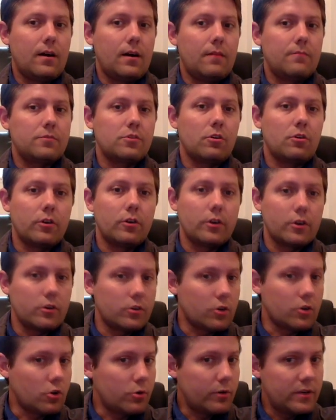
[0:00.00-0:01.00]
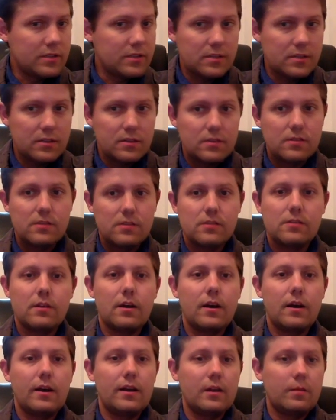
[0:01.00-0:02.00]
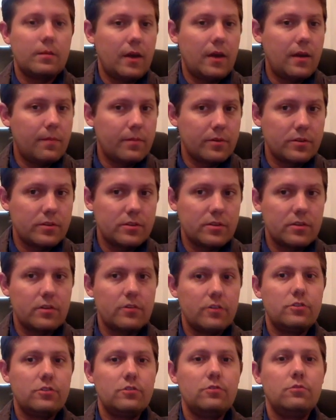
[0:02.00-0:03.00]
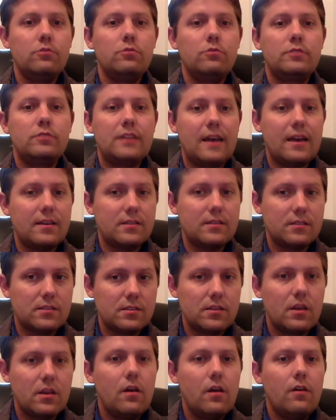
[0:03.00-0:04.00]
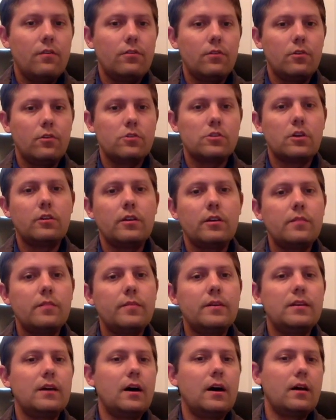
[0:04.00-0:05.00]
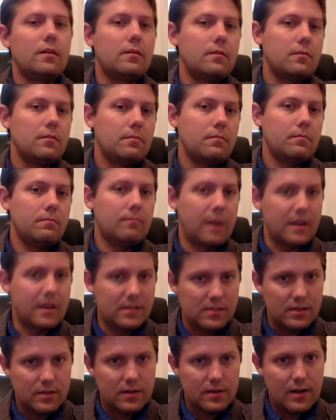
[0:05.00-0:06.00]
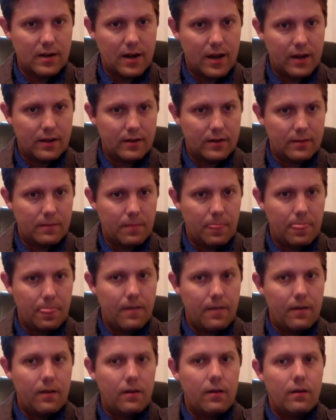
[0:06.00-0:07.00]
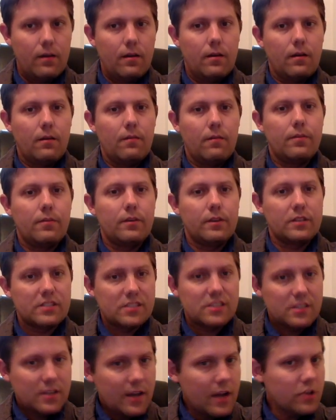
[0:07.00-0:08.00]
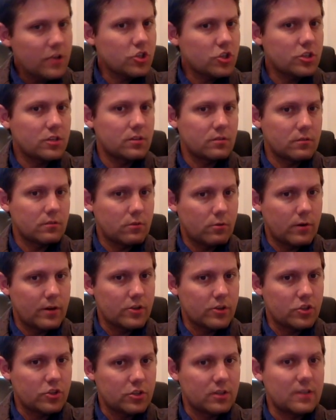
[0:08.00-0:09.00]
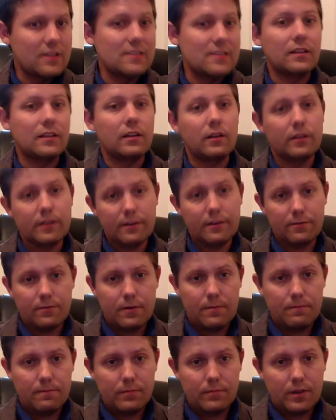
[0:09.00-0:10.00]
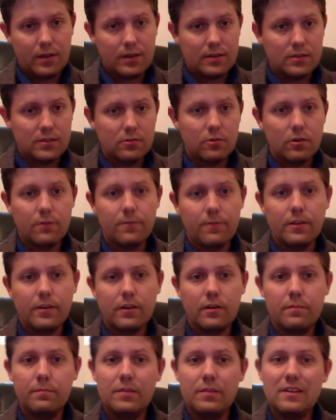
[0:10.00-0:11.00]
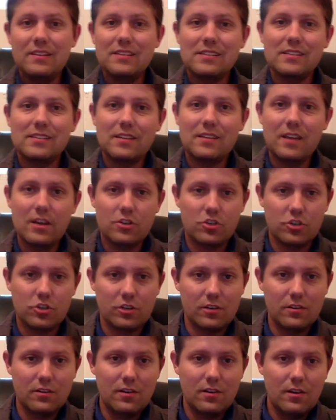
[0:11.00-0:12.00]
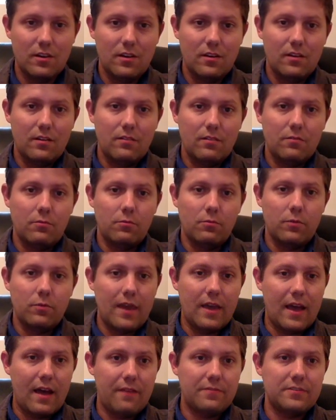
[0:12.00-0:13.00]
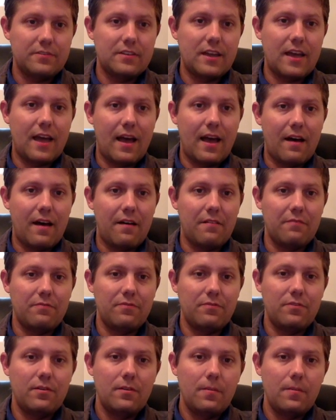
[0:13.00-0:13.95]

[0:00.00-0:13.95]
So all your quizzes, any papers that are due, tests, those all need to be done by Sunday night. The discussion question is a little different, because in order for there to be discussion, we have to have